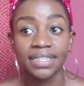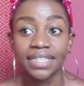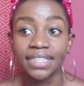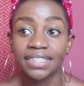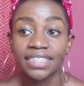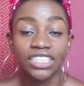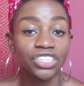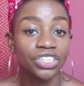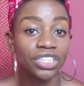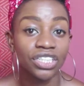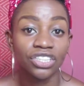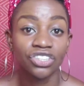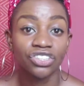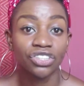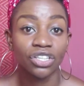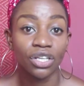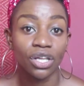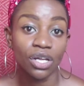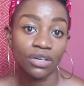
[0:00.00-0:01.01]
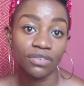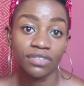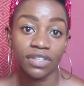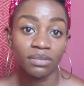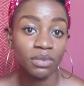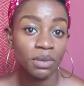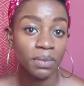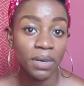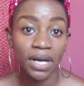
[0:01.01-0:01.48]
they teach English. A lot
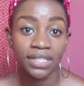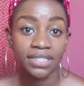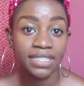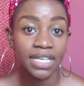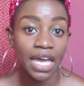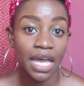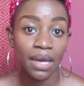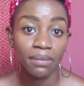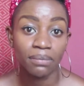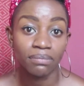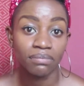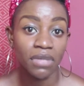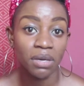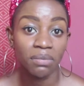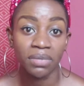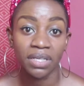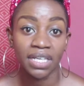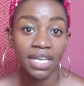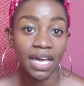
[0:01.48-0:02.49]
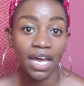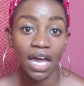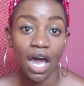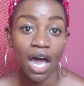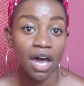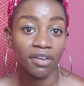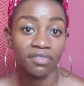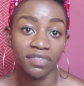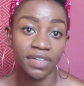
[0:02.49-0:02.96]
of them are part-time, maybe like
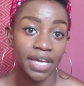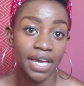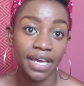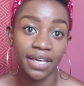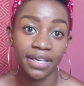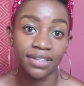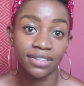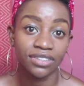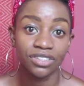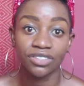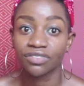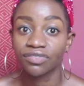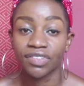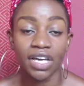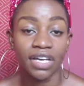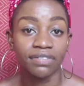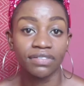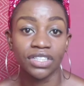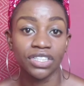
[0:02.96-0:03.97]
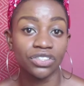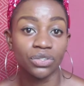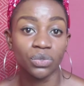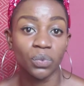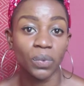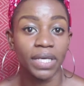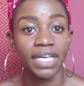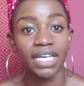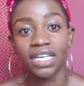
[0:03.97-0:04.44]
half days, 5 days
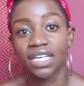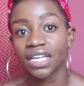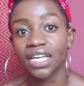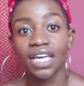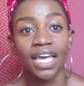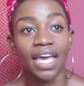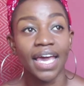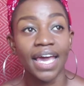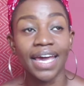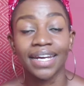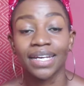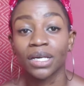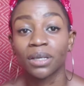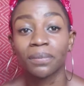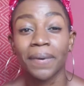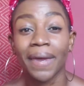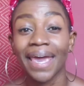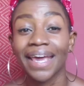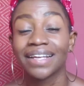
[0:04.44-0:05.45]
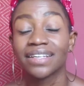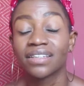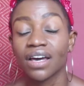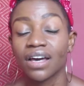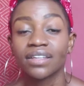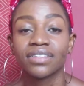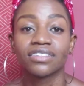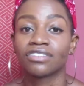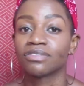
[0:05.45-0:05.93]
a week, and get paid
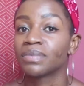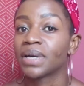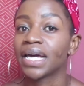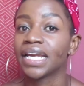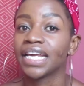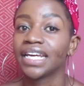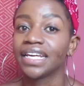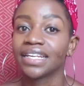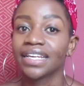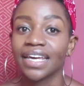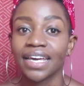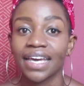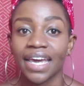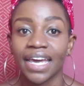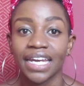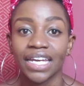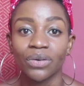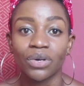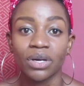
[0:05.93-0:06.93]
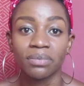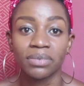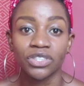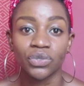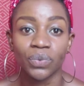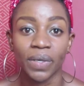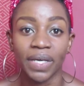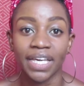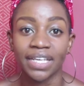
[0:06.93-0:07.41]
tons of money, like anywhere
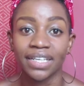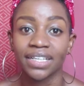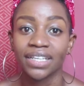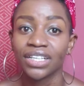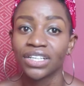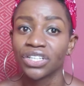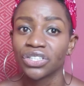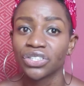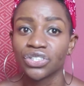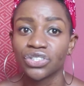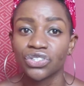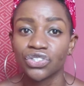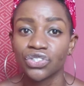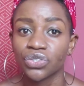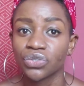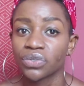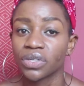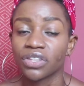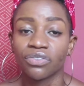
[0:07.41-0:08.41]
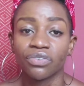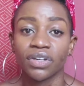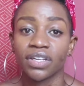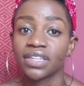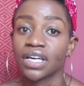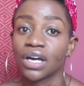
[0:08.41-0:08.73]
between $2,000 and